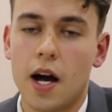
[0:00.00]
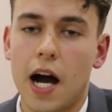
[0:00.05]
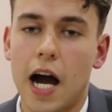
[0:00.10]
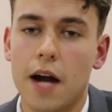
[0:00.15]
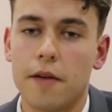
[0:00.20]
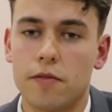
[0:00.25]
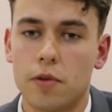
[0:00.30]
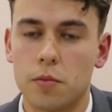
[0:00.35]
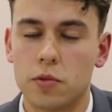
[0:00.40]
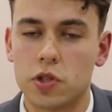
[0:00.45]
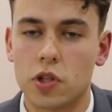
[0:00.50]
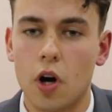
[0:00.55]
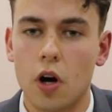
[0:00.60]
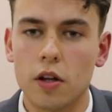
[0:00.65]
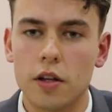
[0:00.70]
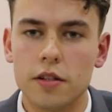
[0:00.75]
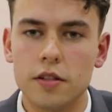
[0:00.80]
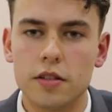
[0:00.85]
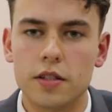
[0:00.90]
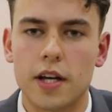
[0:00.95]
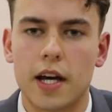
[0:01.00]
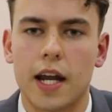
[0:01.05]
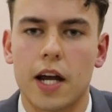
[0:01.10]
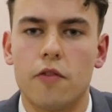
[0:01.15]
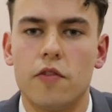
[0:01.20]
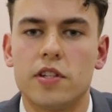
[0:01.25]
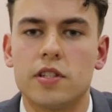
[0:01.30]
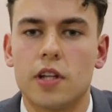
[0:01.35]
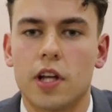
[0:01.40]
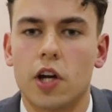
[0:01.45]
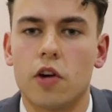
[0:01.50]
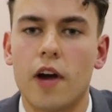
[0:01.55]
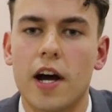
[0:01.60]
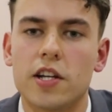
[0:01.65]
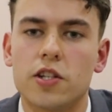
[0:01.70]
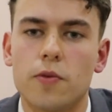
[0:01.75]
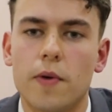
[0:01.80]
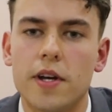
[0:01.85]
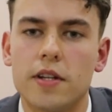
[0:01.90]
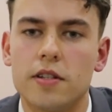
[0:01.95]
I'm from Scotland and I recently
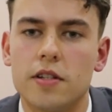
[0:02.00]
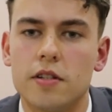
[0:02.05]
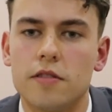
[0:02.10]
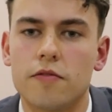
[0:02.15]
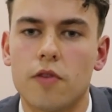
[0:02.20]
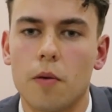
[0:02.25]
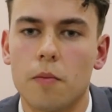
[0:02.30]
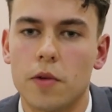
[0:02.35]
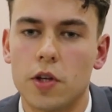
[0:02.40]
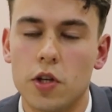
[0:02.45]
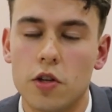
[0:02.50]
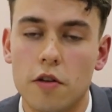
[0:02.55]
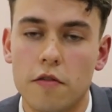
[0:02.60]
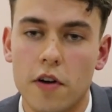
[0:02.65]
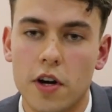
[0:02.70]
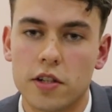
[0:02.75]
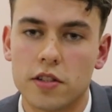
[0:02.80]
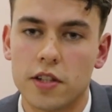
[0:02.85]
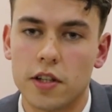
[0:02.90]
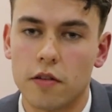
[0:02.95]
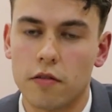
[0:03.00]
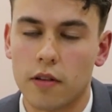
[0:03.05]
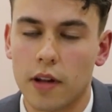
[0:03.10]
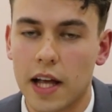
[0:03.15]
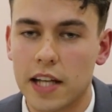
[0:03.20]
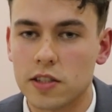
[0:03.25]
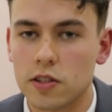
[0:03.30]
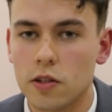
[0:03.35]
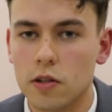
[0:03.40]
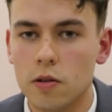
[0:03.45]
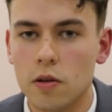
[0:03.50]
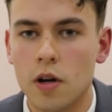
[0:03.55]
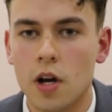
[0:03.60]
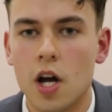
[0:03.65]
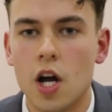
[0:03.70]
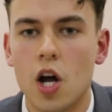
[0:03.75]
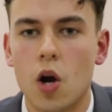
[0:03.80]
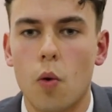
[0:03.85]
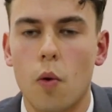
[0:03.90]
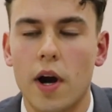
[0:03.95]
graduated from the University of Glasgow,
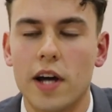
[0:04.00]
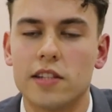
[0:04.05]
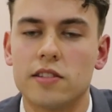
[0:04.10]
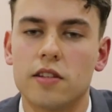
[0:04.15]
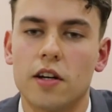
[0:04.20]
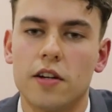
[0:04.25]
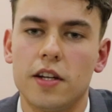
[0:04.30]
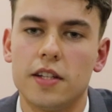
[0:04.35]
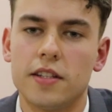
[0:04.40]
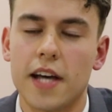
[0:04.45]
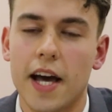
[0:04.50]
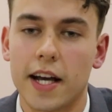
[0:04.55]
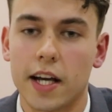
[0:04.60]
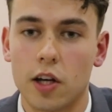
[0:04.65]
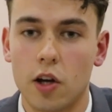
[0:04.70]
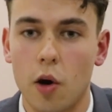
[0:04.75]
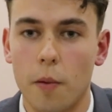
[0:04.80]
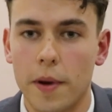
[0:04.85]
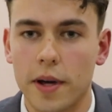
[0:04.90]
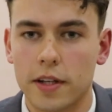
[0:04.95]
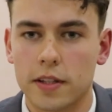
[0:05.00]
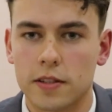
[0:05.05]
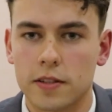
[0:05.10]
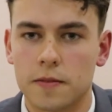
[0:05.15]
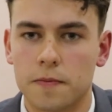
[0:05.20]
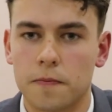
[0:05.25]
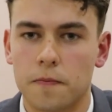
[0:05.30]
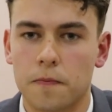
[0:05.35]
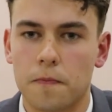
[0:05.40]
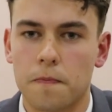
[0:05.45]
where I studied economics.